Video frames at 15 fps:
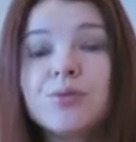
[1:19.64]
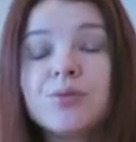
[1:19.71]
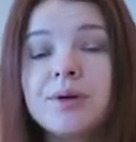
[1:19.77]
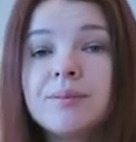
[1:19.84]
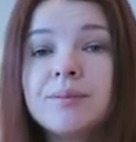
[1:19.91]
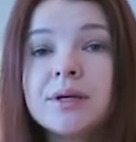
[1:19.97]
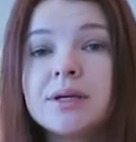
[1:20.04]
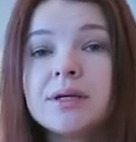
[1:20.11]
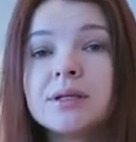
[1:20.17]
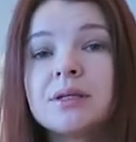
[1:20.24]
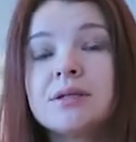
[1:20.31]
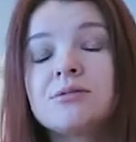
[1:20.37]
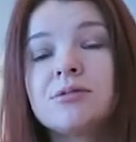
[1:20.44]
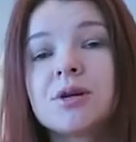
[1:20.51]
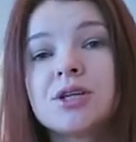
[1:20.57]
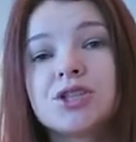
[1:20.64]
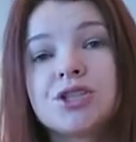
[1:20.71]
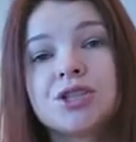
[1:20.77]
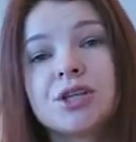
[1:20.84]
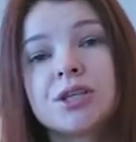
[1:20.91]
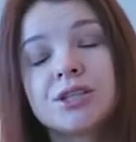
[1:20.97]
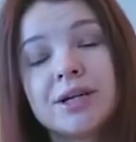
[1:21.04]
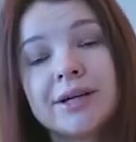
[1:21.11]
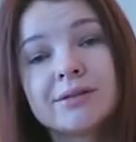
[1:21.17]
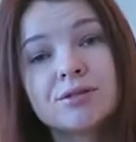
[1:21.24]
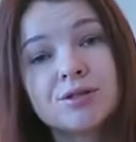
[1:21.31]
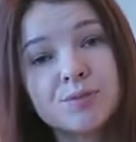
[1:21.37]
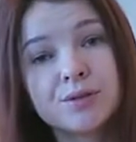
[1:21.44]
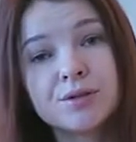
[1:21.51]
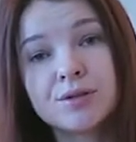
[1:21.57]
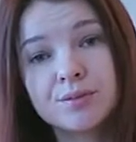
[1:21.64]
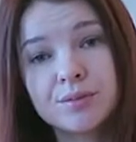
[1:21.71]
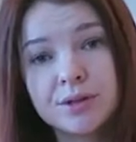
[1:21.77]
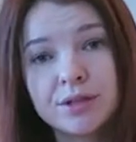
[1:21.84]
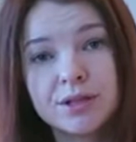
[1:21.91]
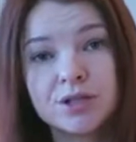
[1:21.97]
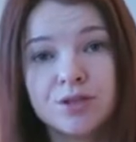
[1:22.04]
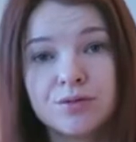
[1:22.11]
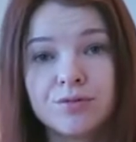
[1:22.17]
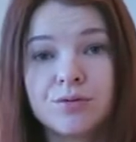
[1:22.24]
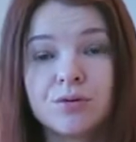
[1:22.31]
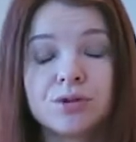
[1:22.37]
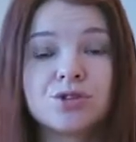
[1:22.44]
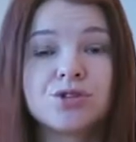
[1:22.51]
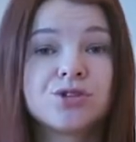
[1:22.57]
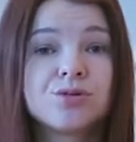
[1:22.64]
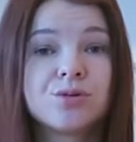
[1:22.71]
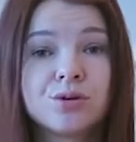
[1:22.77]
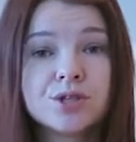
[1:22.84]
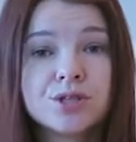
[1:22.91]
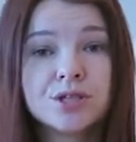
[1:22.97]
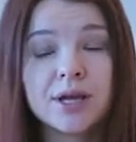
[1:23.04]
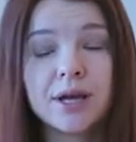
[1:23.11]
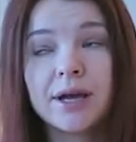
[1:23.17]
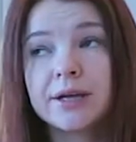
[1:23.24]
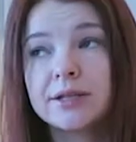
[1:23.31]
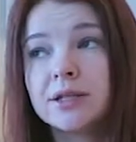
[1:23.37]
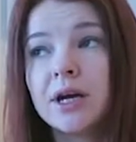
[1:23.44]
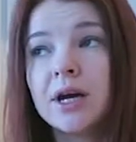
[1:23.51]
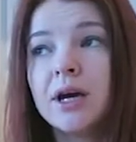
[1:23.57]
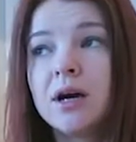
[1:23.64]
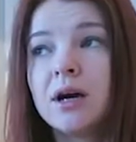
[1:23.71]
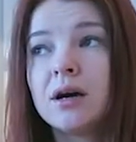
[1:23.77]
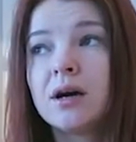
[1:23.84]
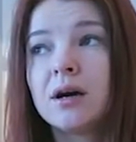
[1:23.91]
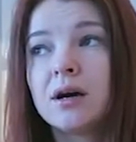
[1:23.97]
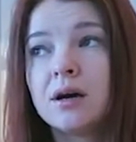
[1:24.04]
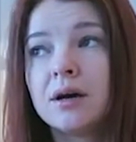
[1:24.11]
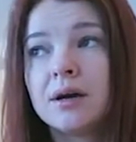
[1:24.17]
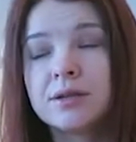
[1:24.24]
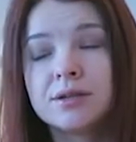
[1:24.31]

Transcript: women in Russia take responsibility for chores and uh,